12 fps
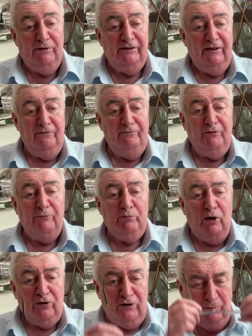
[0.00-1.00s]
It's a
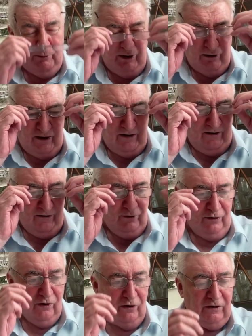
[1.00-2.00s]
football club here in New
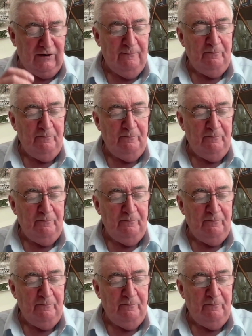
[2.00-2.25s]
York.